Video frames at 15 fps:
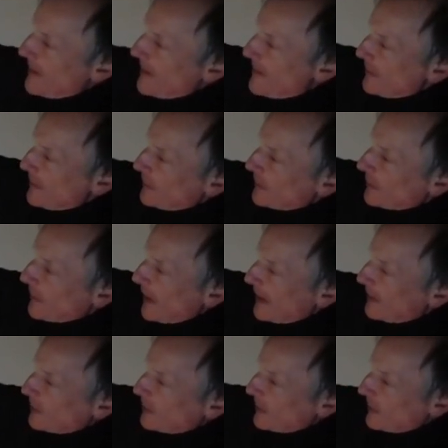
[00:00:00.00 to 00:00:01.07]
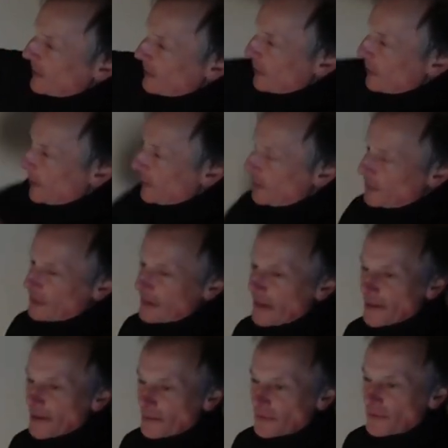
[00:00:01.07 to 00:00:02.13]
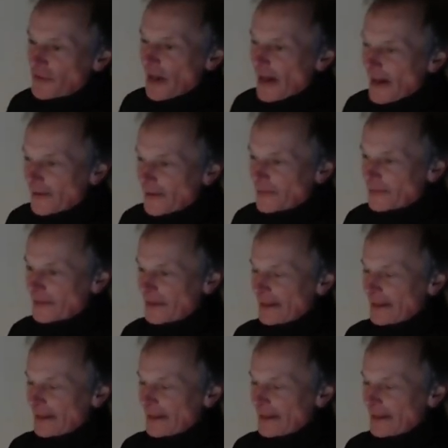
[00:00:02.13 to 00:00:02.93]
in this direction is sort of slowed down.